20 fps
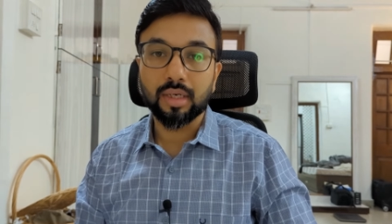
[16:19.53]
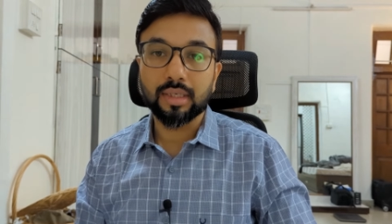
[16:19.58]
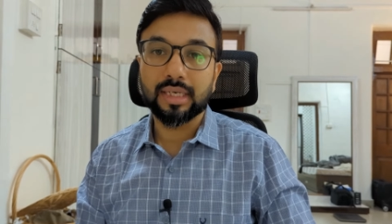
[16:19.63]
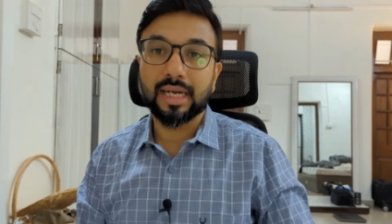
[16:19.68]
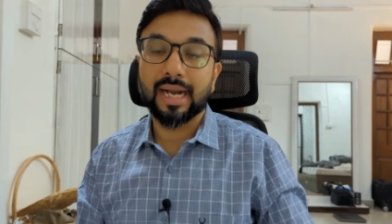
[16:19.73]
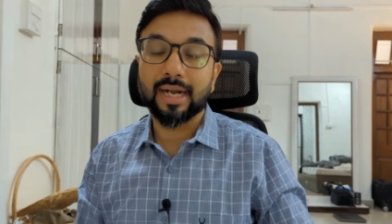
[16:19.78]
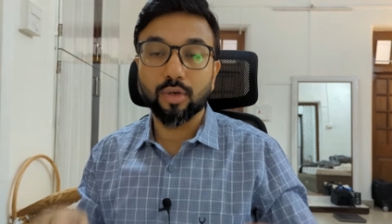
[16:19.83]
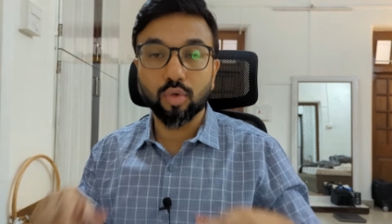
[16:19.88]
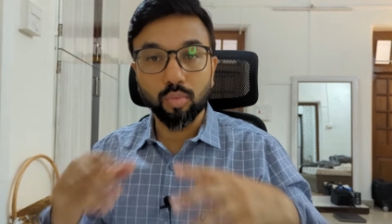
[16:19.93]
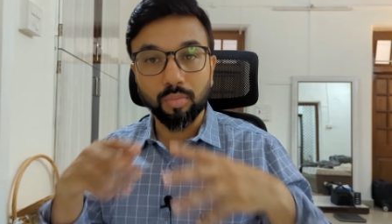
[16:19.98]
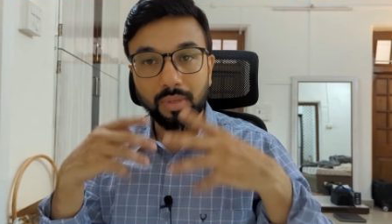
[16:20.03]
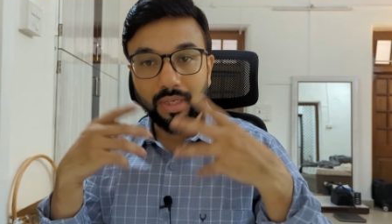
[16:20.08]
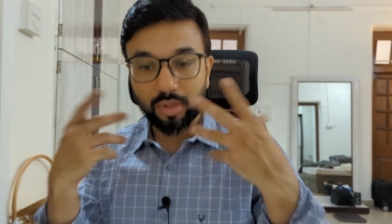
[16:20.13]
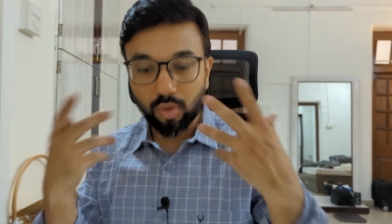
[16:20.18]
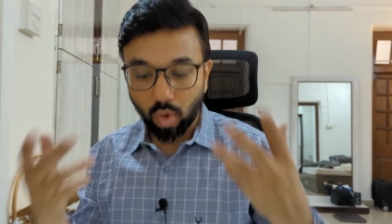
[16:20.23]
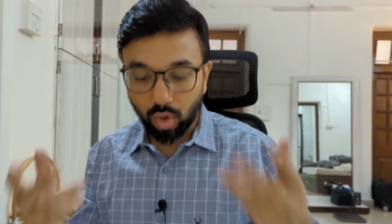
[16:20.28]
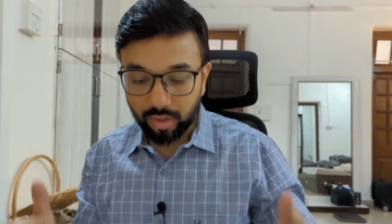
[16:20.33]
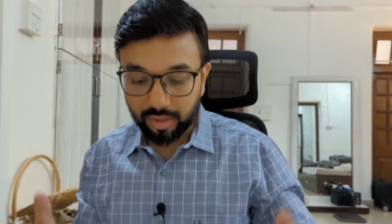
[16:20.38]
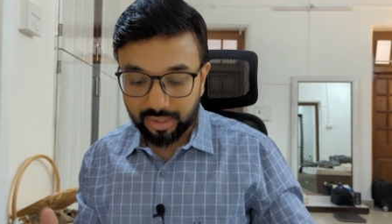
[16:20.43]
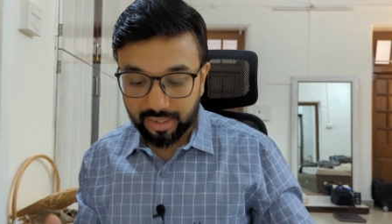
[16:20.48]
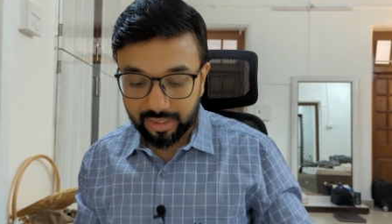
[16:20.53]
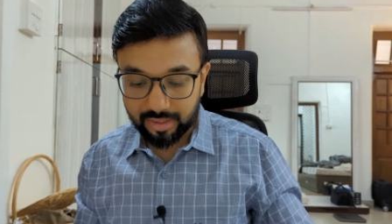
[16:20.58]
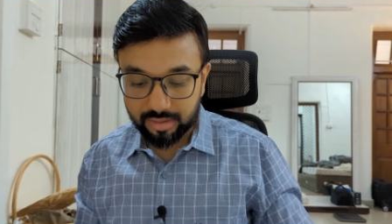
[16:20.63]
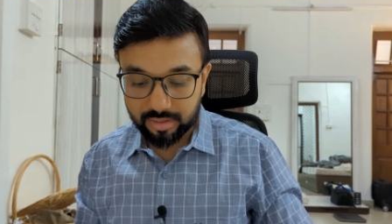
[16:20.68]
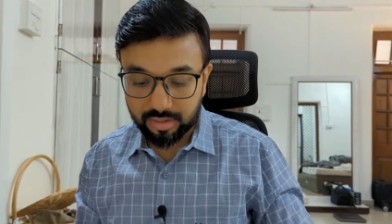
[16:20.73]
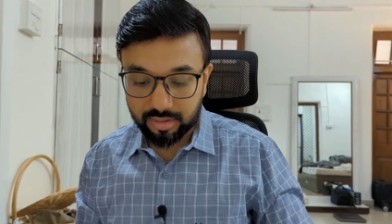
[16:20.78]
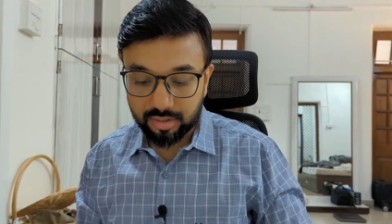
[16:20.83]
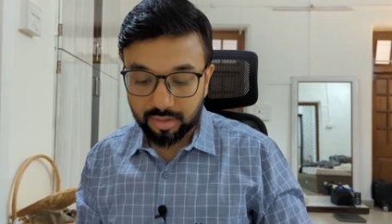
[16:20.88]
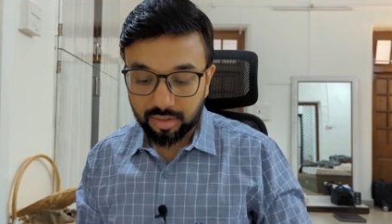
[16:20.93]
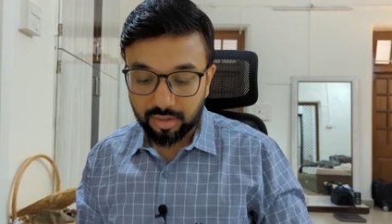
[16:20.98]
trying to make
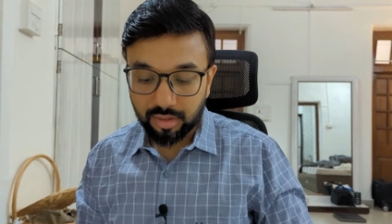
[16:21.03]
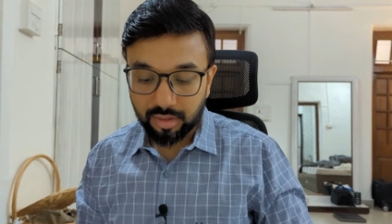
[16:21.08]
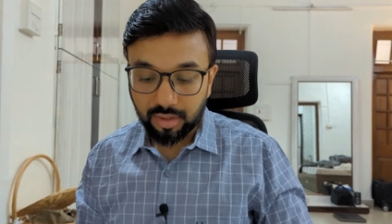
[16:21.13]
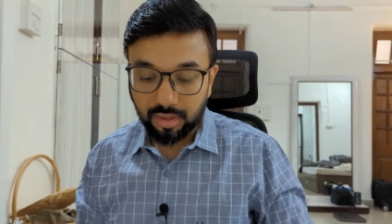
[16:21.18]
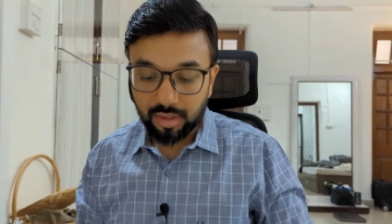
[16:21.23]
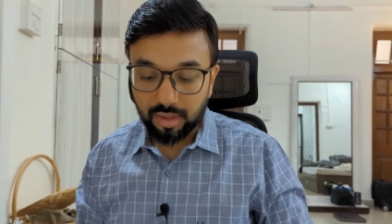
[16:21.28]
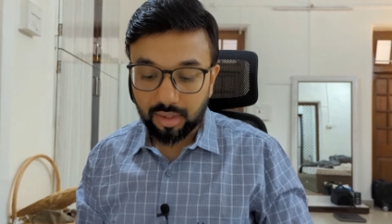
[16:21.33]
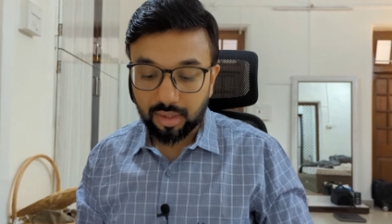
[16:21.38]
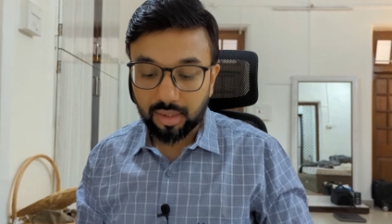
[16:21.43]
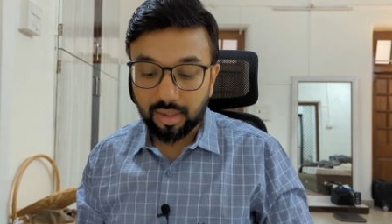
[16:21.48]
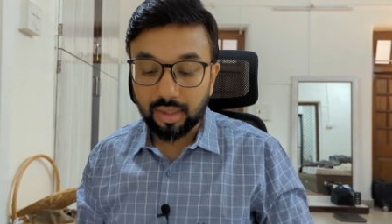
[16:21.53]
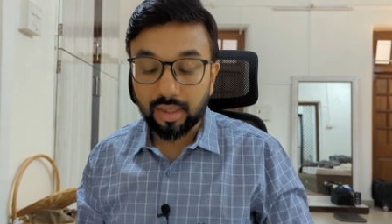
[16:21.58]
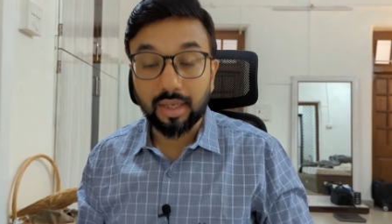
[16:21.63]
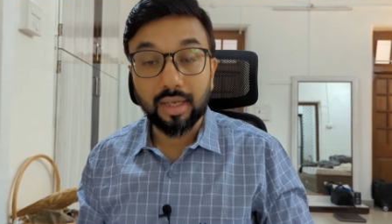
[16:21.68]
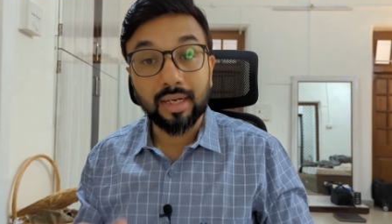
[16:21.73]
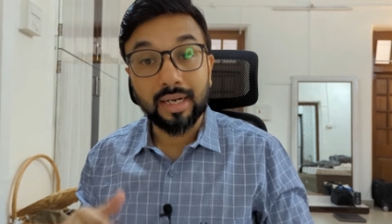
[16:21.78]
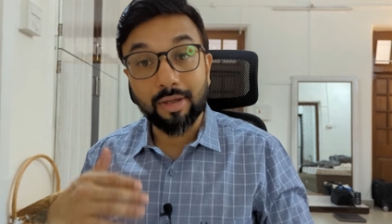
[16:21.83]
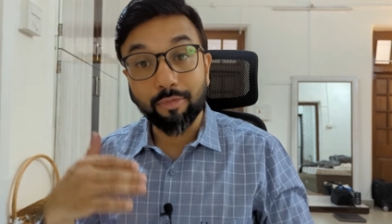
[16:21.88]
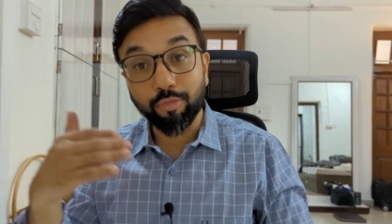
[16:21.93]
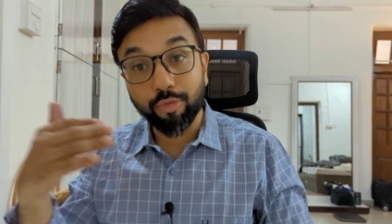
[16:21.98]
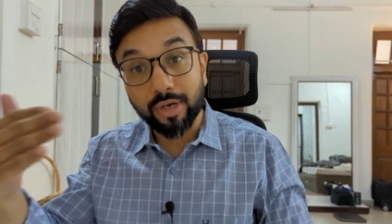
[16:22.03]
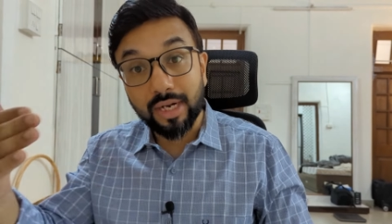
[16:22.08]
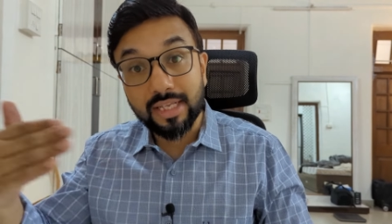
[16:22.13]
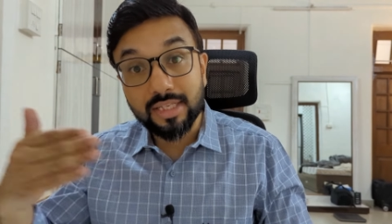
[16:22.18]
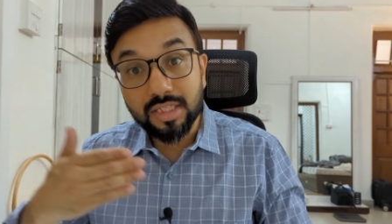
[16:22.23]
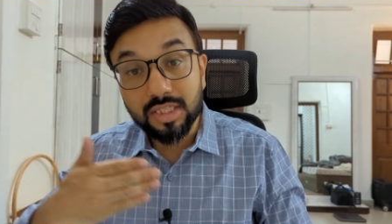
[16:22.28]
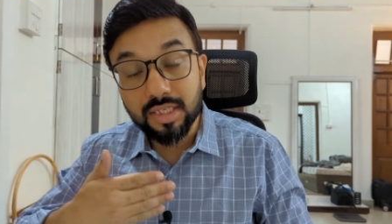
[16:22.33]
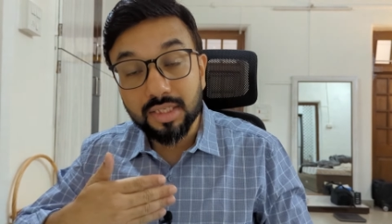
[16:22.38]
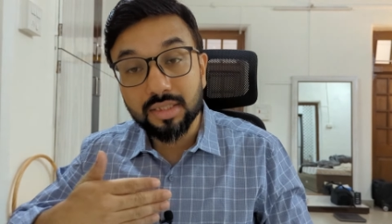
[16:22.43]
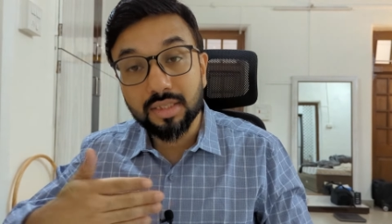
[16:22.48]
contexts,
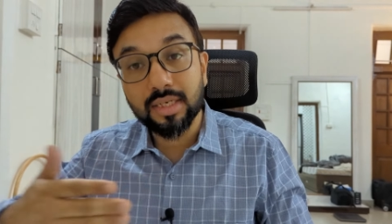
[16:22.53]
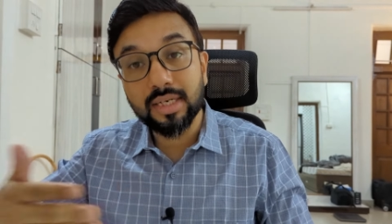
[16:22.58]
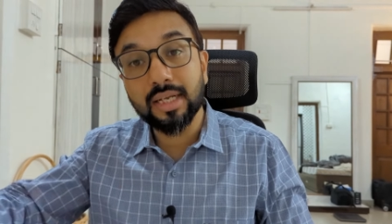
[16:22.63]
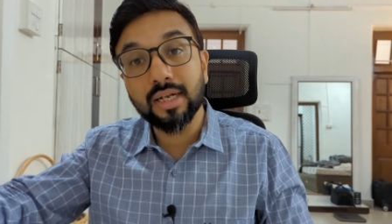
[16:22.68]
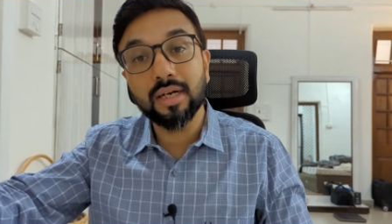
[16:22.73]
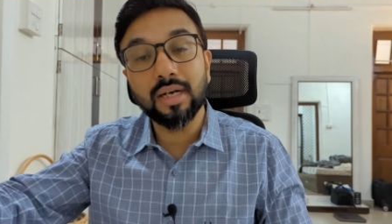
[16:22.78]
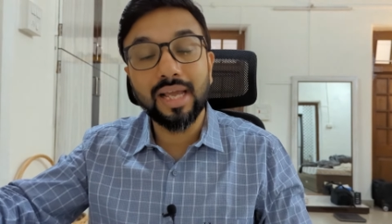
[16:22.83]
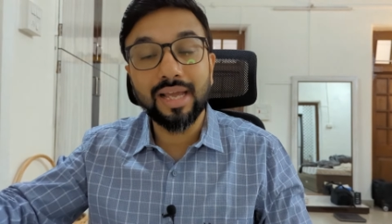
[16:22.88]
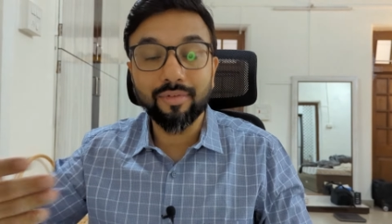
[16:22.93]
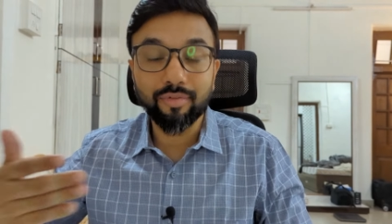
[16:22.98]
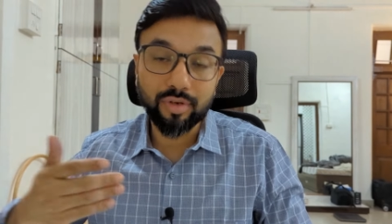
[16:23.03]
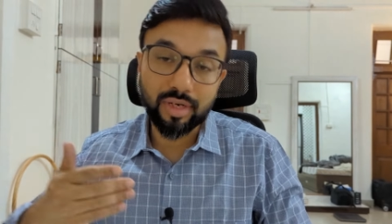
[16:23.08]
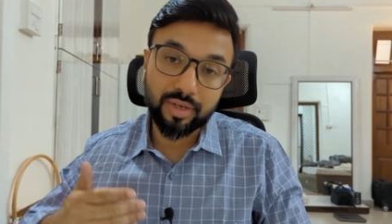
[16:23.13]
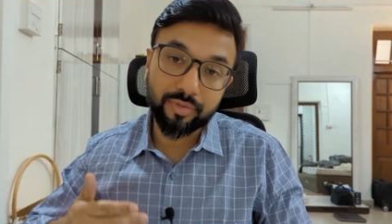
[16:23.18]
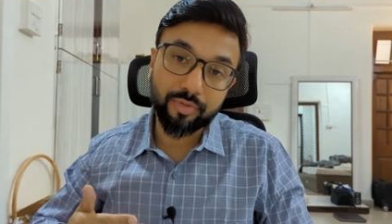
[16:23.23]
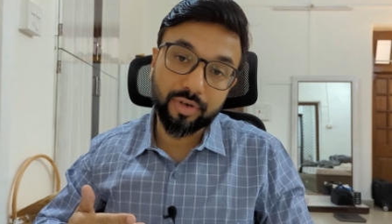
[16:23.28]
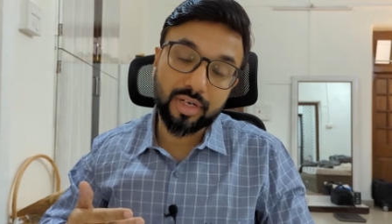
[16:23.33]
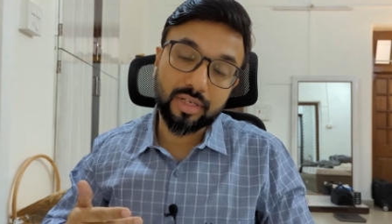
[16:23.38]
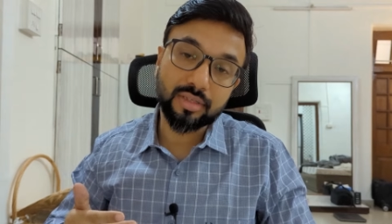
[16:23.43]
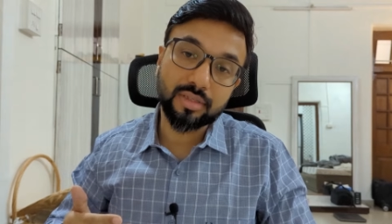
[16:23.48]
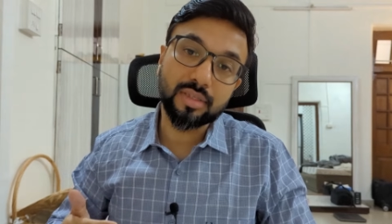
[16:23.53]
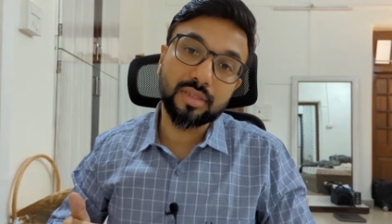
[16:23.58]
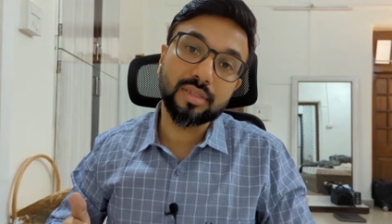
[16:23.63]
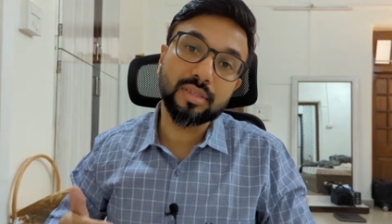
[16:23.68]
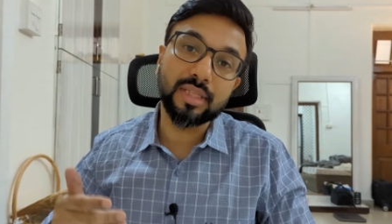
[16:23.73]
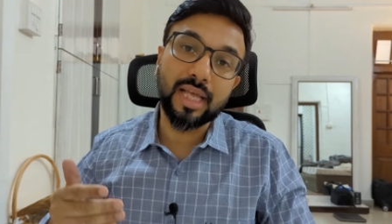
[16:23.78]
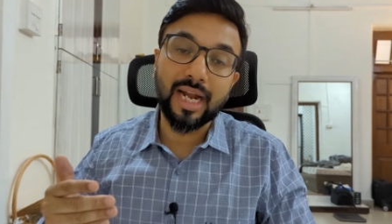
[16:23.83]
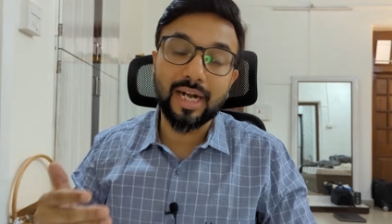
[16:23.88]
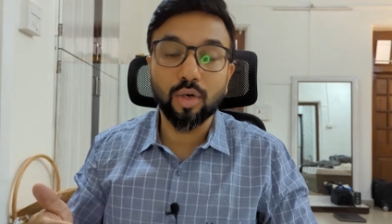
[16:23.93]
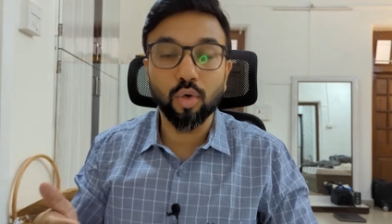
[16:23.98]
references, real life references,
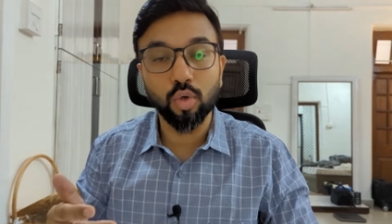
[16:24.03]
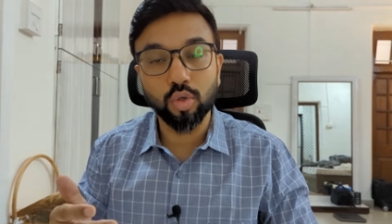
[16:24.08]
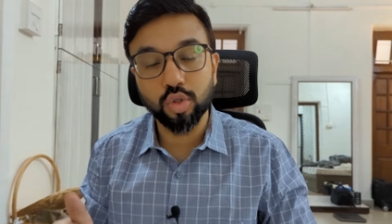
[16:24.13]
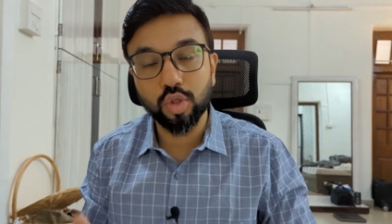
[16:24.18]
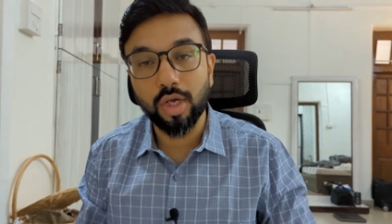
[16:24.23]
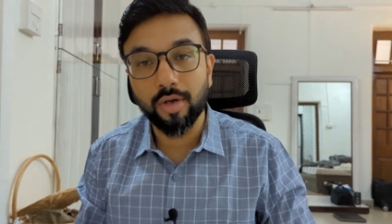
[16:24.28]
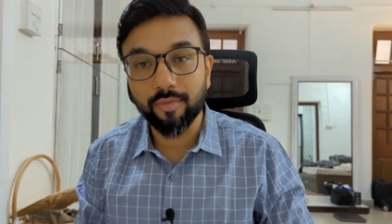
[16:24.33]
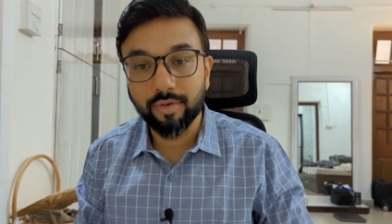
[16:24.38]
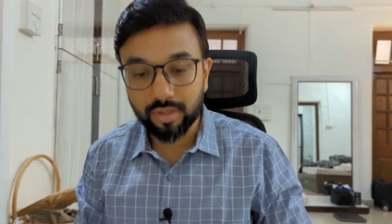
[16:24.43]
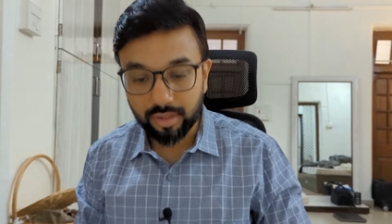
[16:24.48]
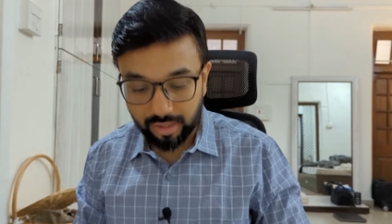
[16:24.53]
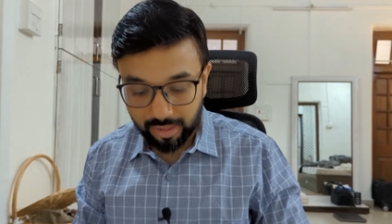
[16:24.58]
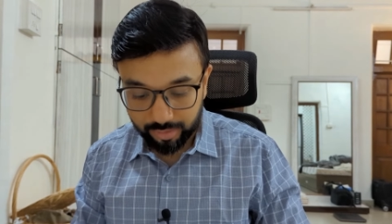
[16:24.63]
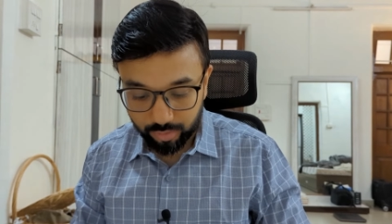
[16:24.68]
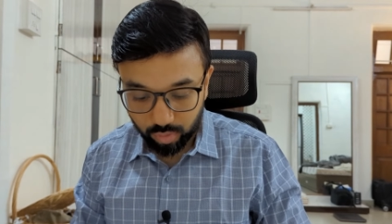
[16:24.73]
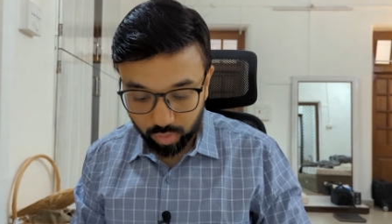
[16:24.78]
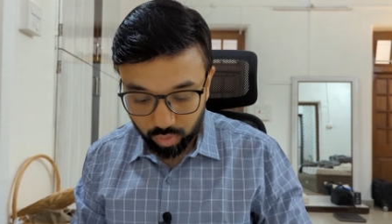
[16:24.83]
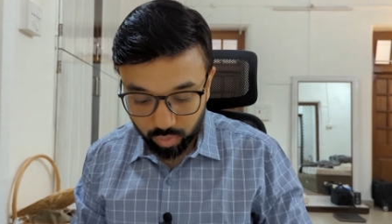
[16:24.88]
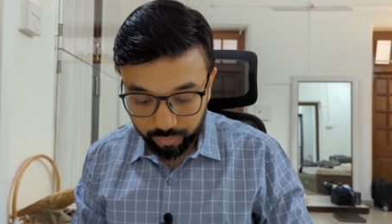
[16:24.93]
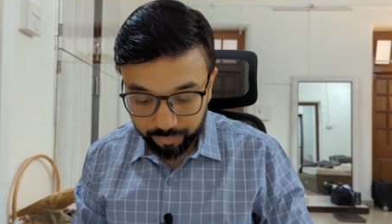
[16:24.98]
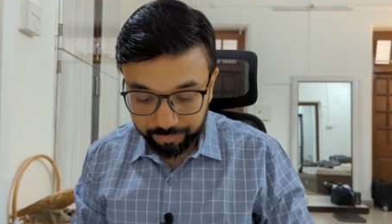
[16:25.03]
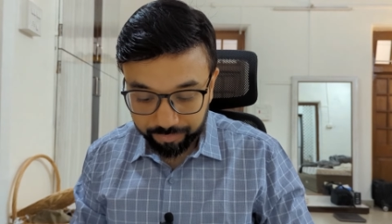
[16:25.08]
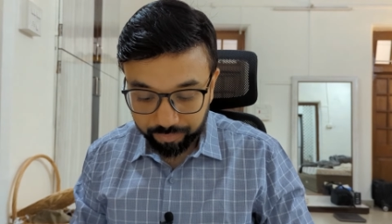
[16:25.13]
that also I will try to do.